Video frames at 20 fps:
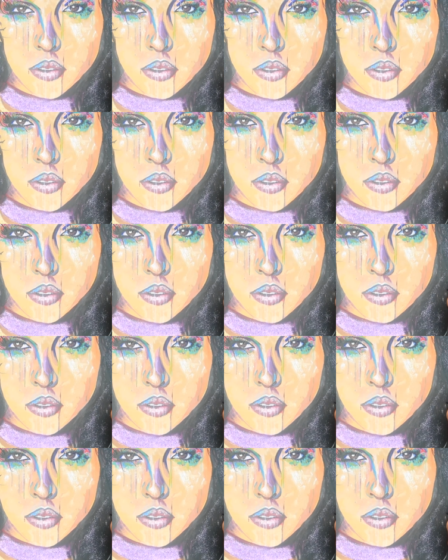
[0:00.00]

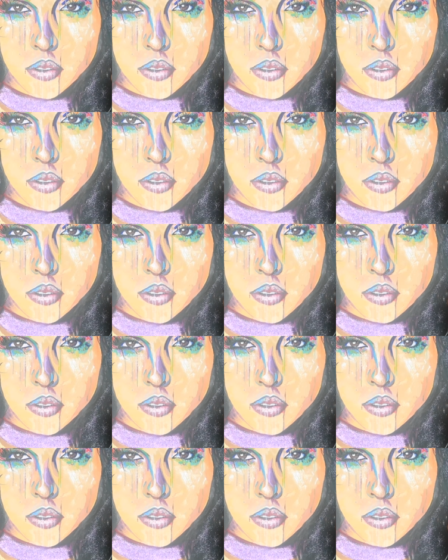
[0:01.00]

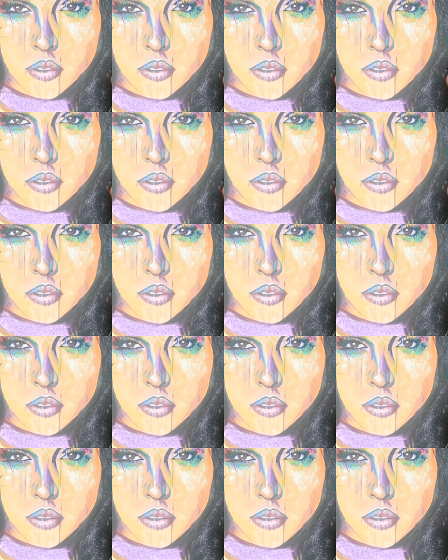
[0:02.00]

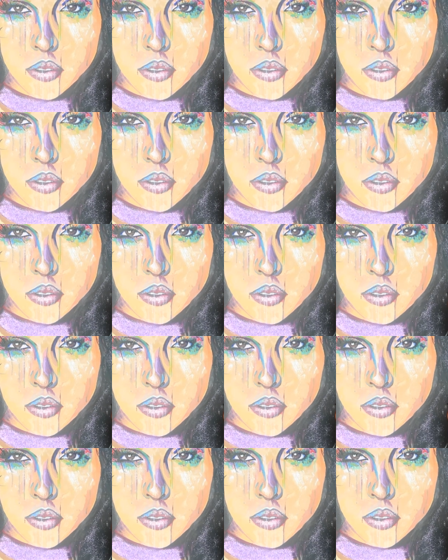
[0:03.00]

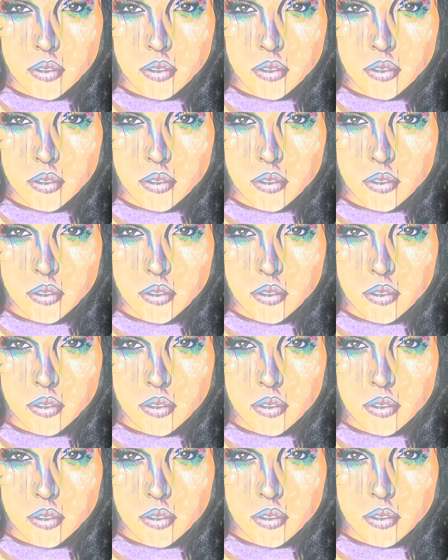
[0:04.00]

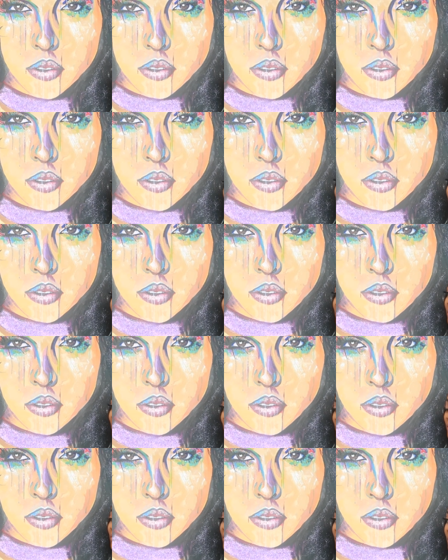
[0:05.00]

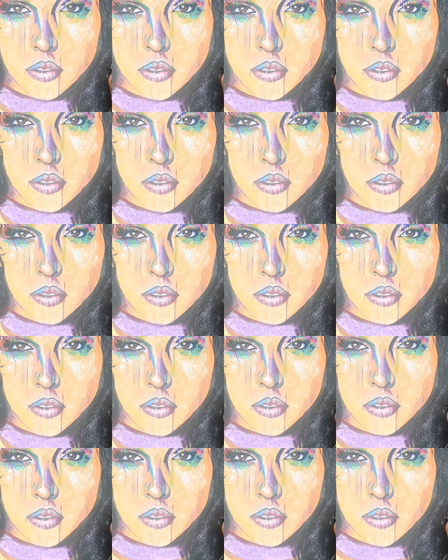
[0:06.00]

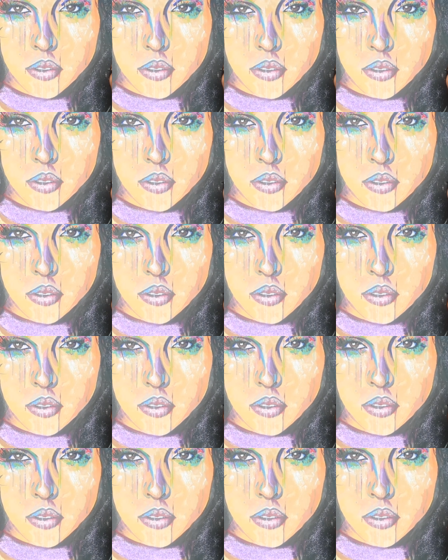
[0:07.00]
[no speech]